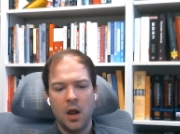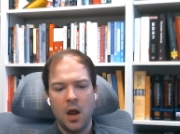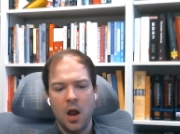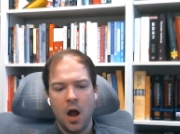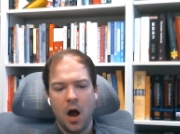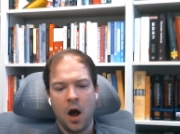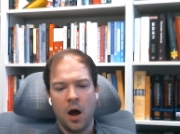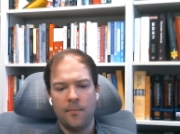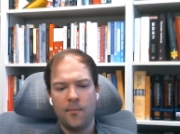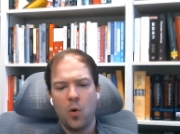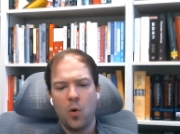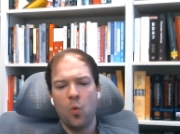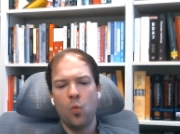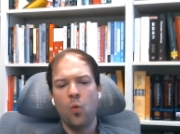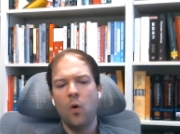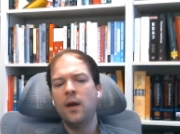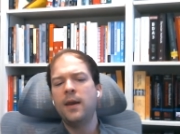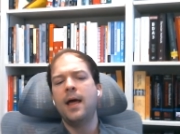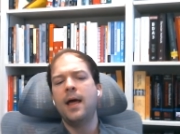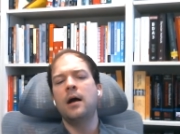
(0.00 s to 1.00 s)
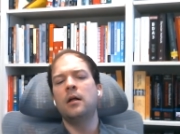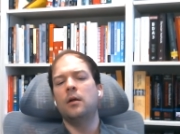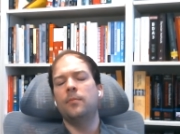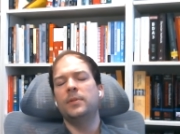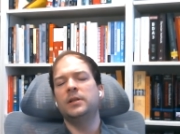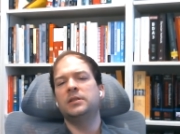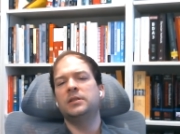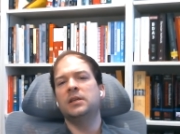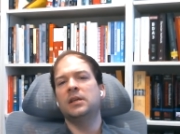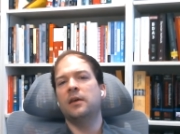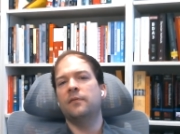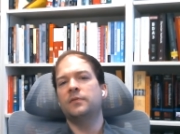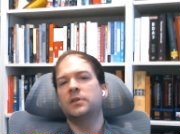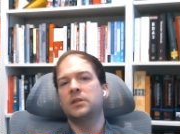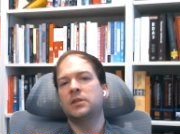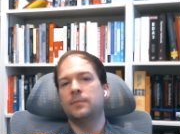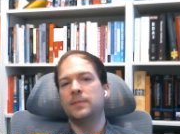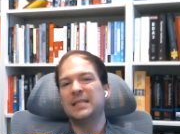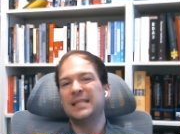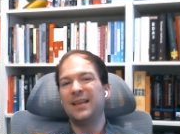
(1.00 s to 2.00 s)
One element to give
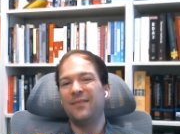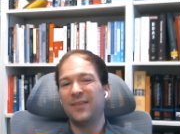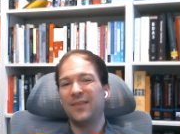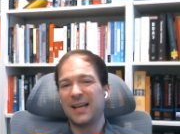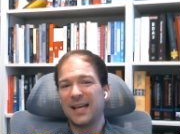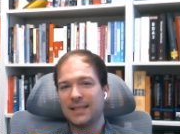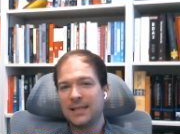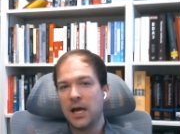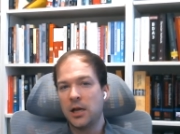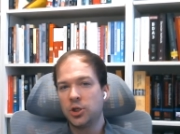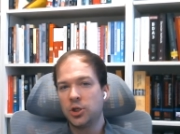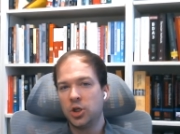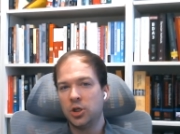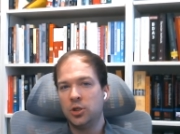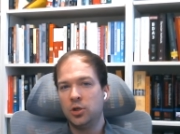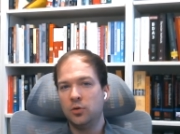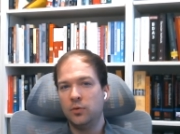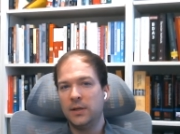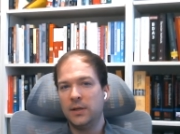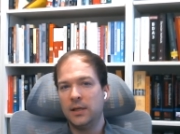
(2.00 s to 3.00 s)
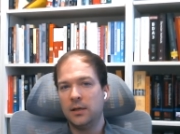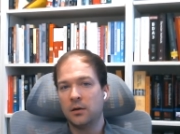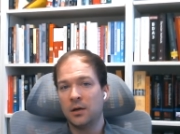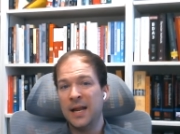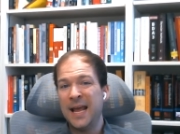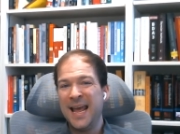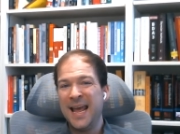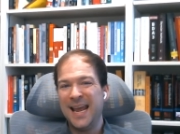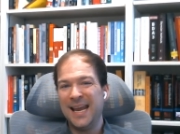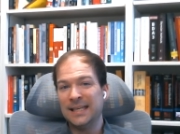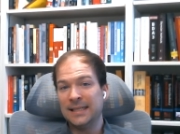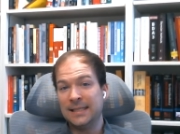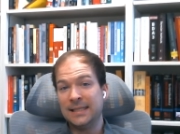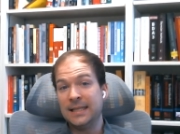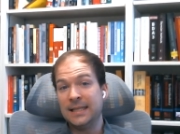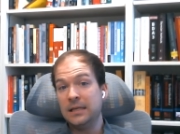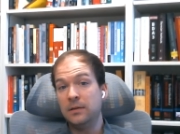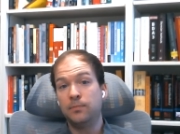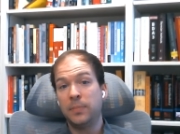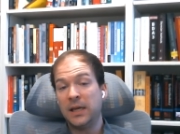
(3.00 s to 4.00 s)
specific attention to here is
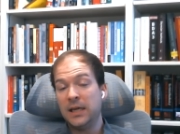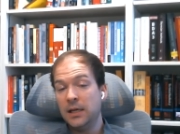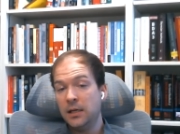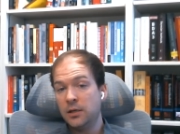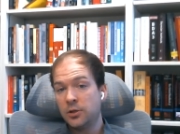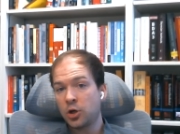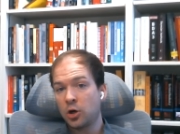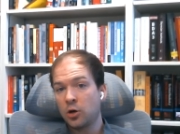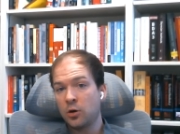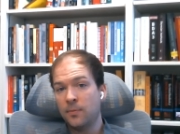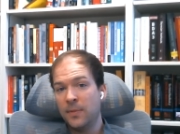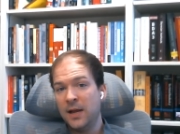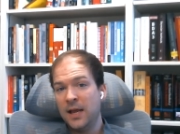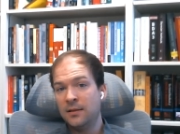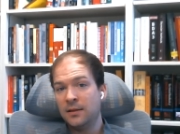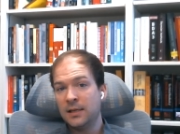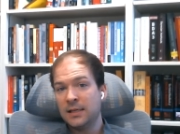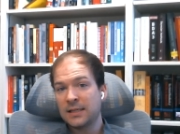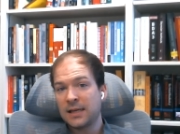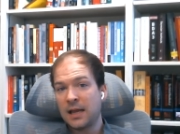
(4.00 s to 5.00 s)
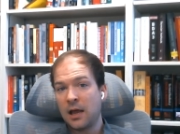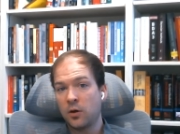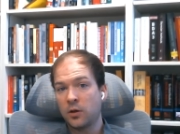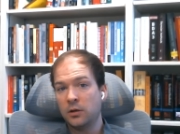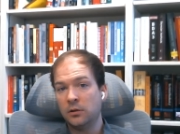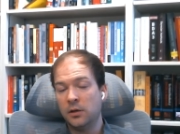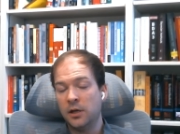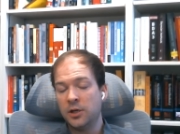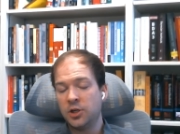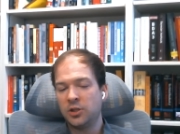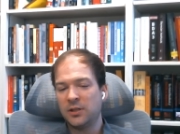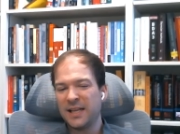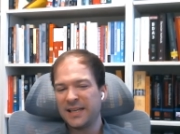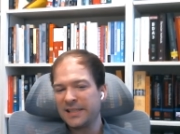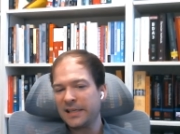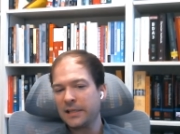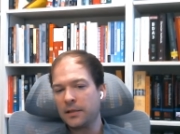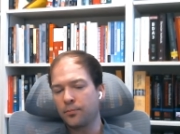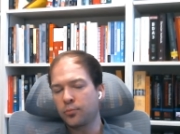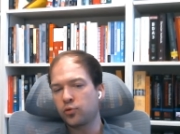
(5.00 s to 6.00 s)
the P term in this calculation.
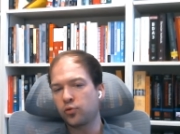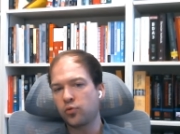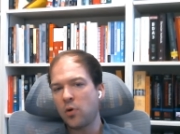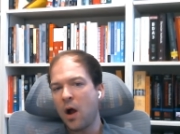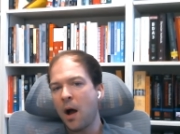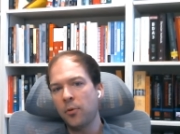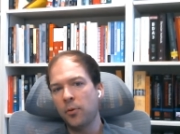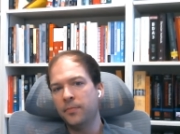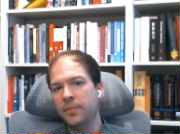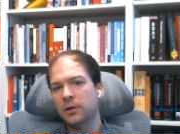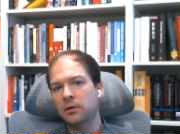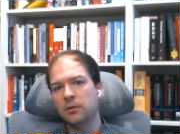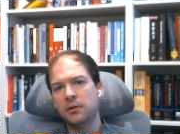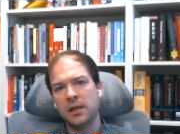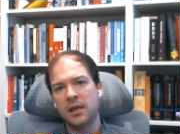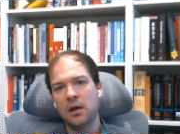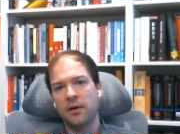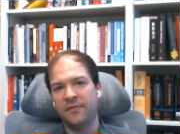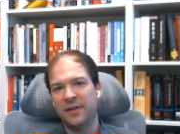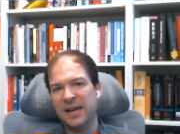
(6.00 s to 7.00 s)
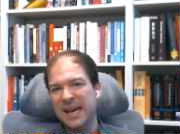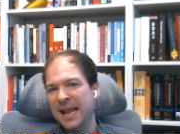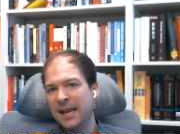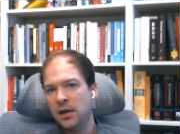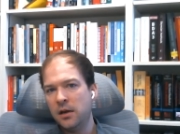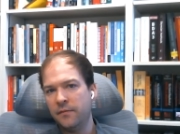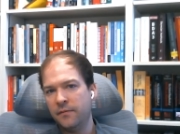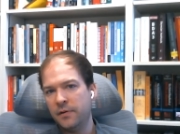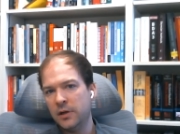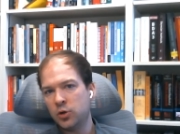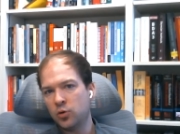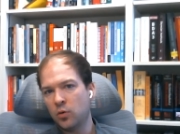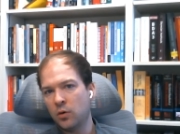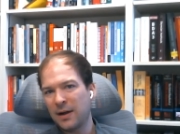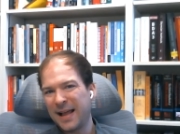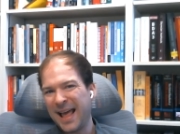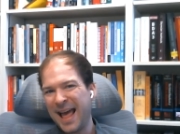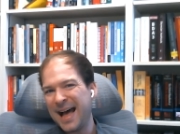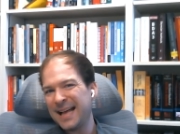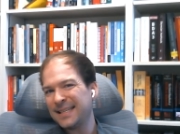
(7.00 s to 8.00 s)
That's the probability of an individual
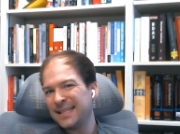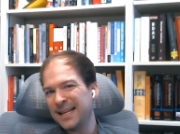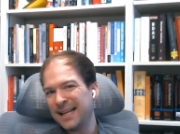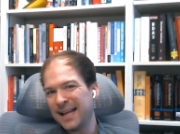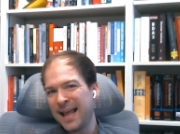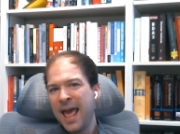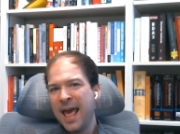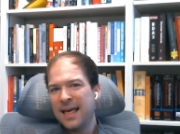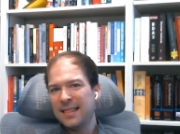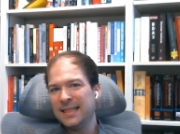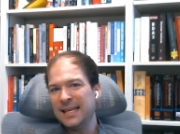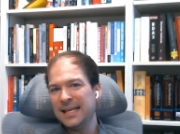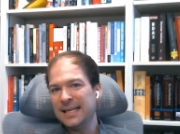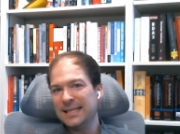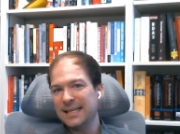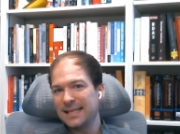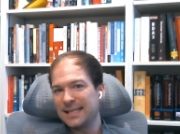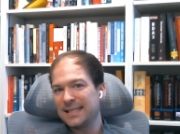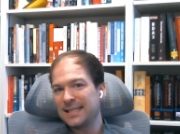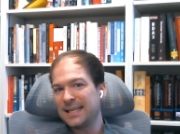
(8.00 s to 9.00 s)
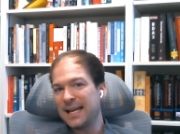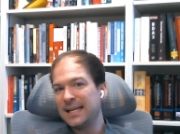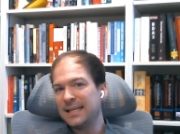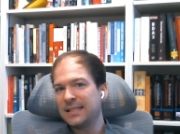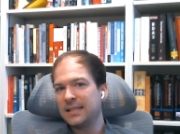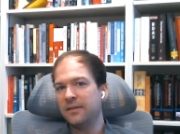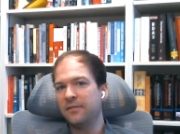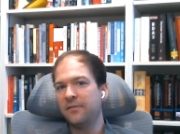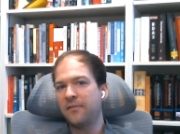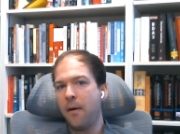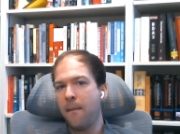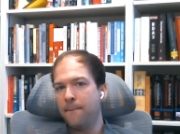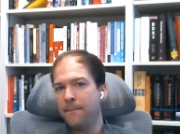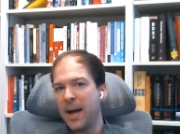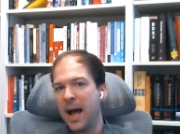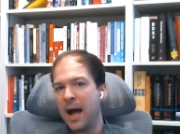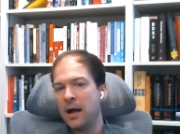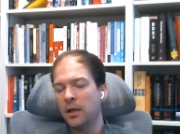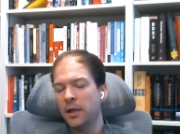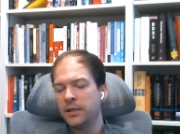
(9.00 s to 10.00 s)
casting the decisive
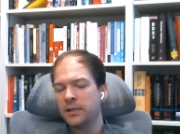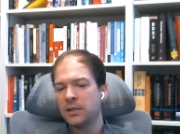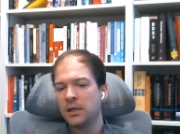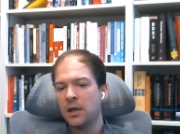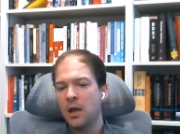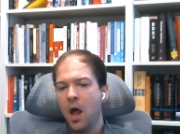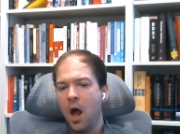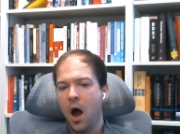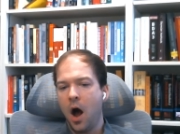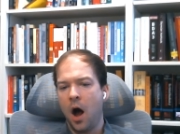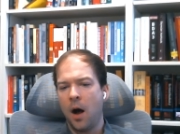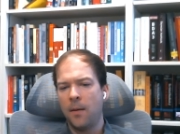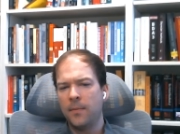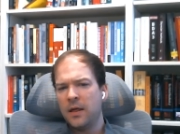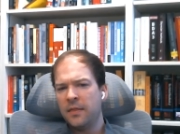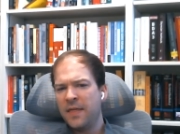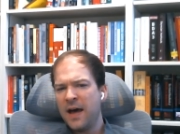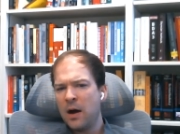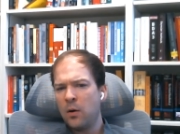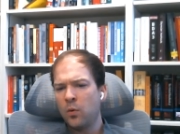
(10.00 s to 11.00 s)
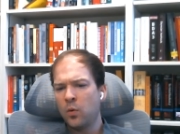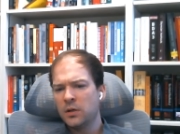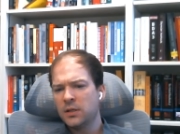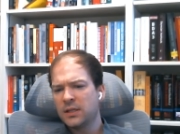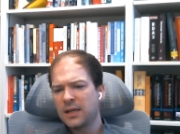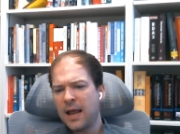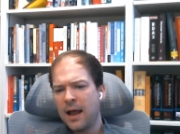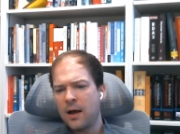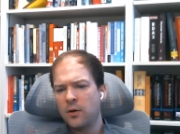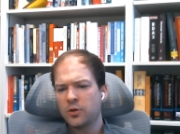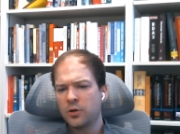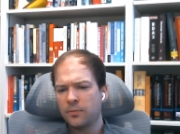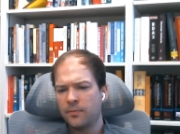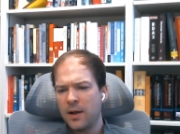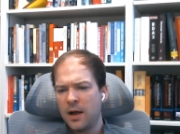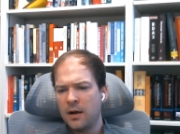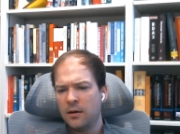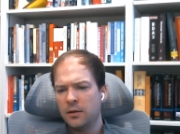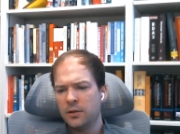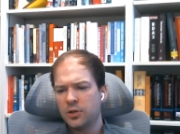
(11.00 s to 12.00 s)
ballot. That was
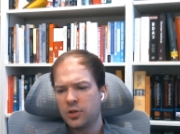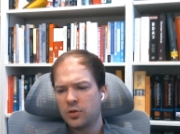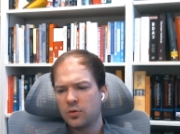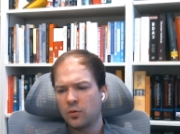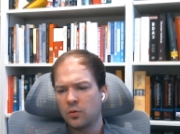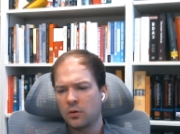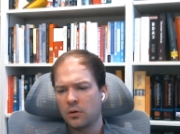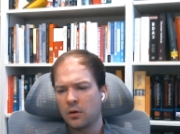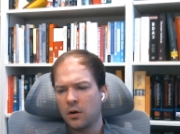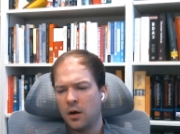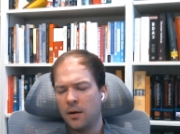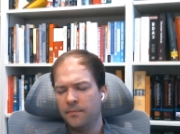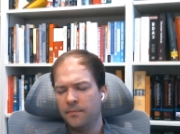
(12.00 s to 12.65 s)
counterbalanced, or